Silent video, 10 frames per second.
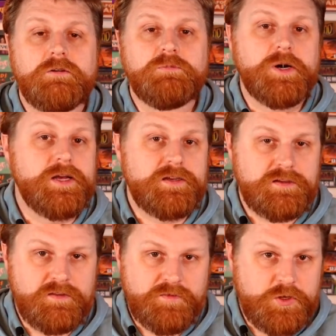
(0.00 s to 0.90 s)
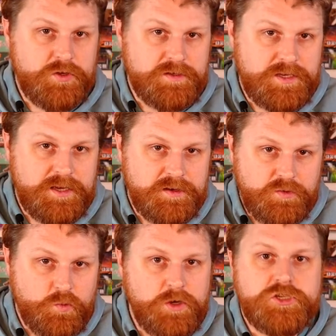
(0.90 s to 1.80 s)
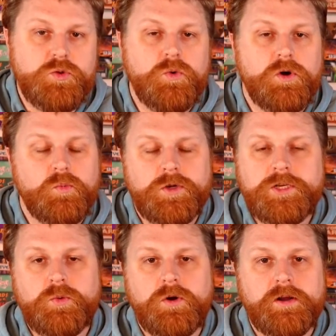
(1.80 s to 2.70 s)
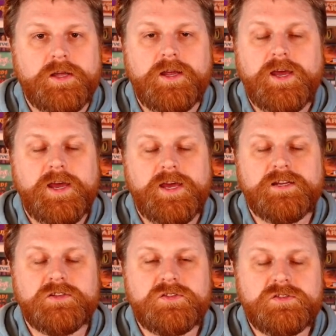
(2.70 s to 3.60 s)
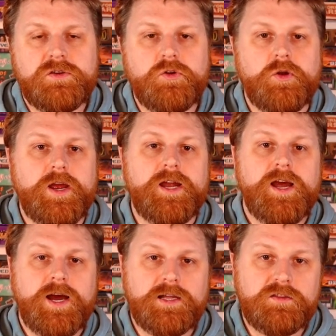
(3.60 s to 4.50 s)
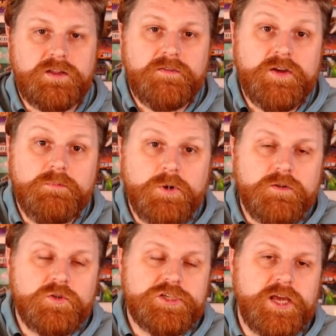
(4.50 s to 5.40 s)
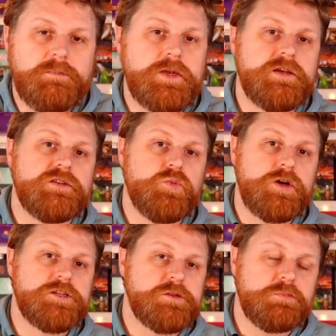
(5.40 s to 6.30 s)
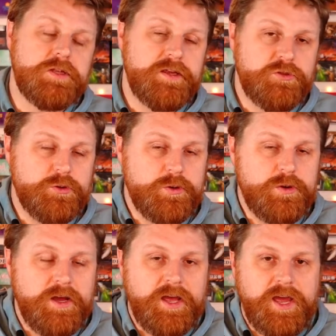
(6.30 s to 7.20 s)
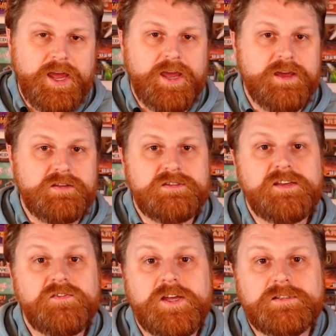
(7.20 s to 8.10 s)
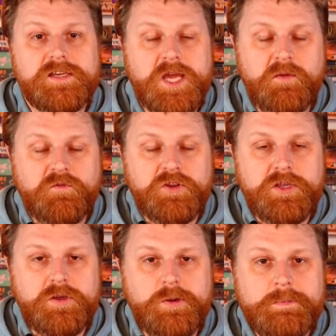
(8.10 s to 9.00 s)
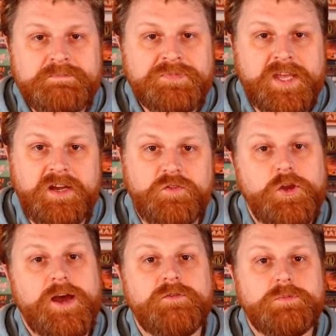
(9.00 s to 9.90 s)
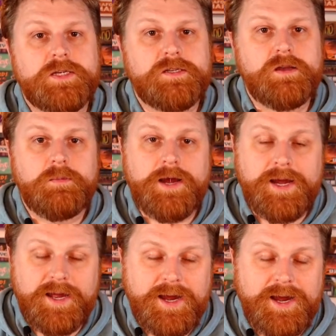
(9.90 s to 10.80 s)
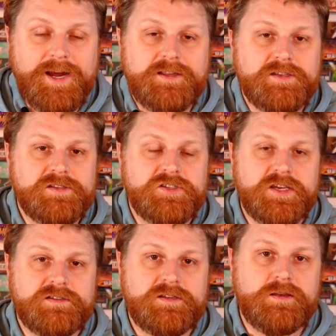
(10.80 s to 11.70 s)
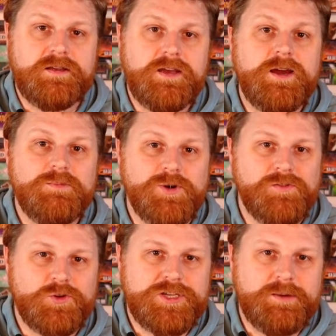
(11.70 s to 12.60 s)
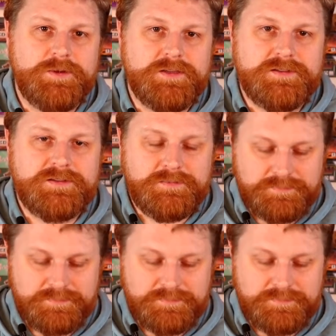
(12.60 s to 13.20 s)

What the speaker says: but you can get what you want when you want it, and it's so great. I love it. Marvel Champions, watch the playthrough and see if that's a game for you. And if you haven't picked it up, I highly suggest it. Marvel Champions.